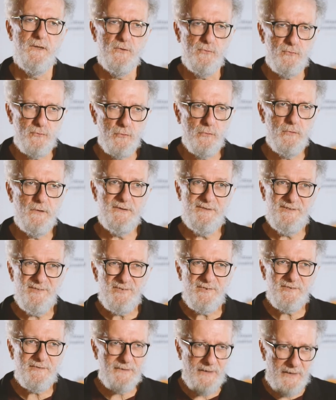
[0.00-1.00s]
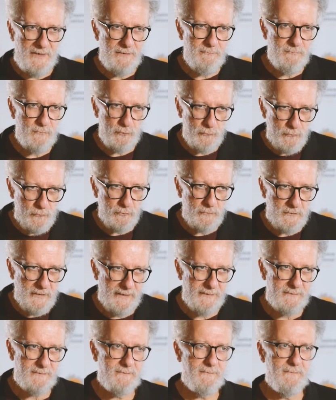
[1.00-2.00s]
So it is time to do
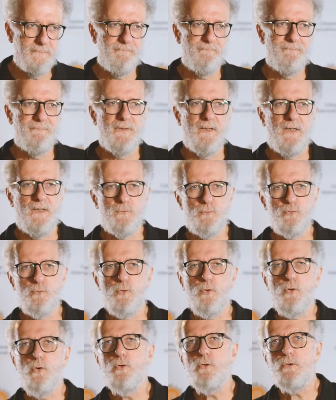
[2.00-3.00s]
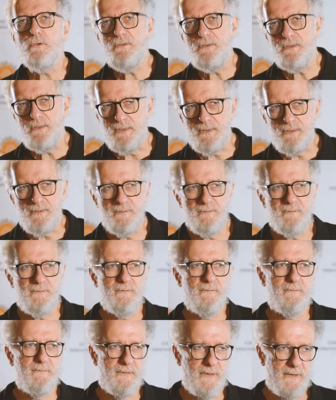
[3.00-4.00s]
that, to coordinate
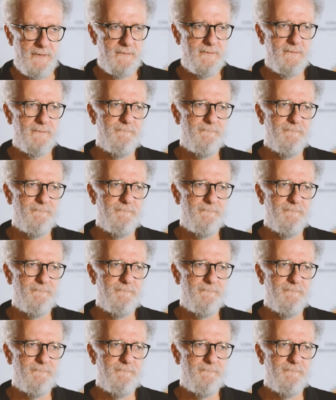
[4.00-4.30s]
that.